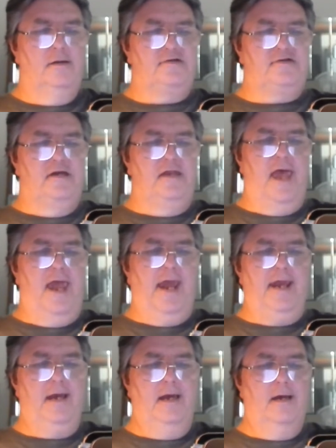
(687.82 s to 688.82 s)

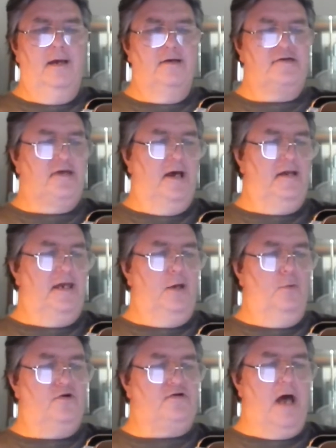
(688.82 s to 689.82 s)
Sane, said he
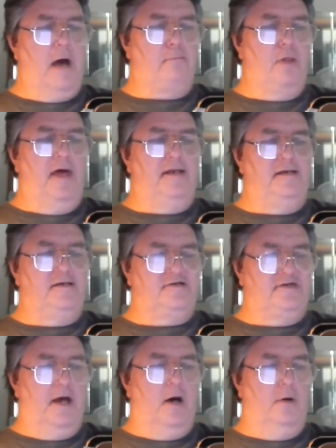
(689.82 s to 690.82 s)
was not planning to
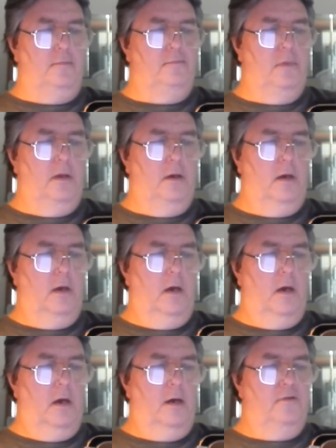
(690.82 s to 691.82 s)
sell.
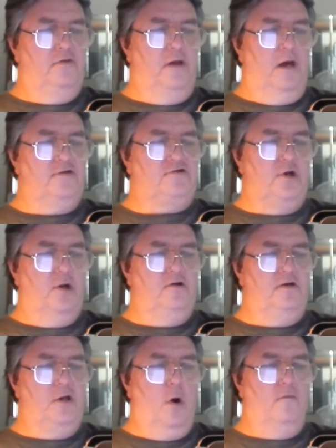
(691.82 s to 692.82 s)
The
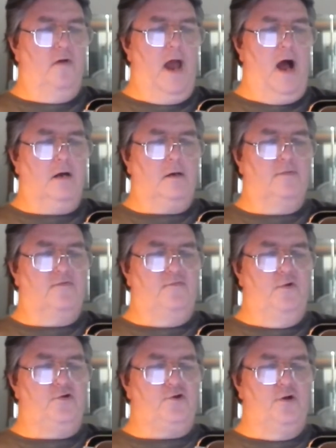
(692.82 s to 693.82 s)
uncertainty over Halcyon's
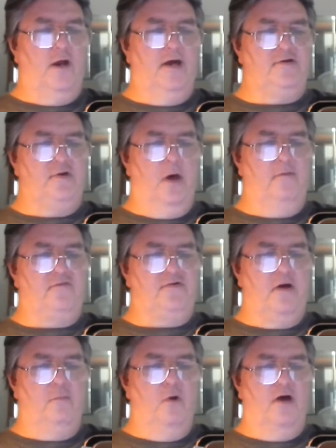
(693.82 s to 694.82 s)
future has left
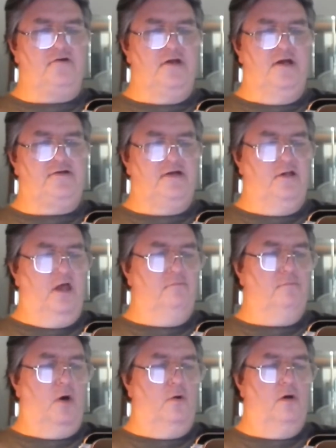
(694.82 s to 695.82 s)
some residents in
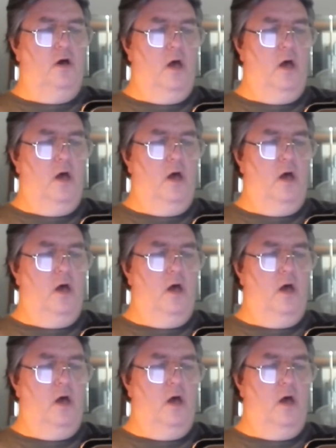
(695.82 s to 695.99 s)
limbo,